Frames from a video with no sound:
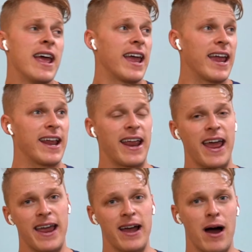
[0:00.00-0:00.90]
can do
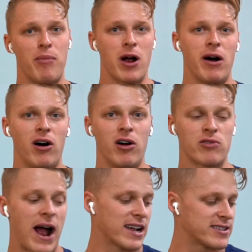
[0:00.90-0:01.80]
it in a barbell
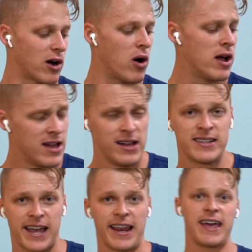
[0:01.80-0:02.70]
rack. So
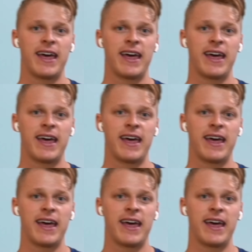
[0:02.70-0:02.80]
let's get it.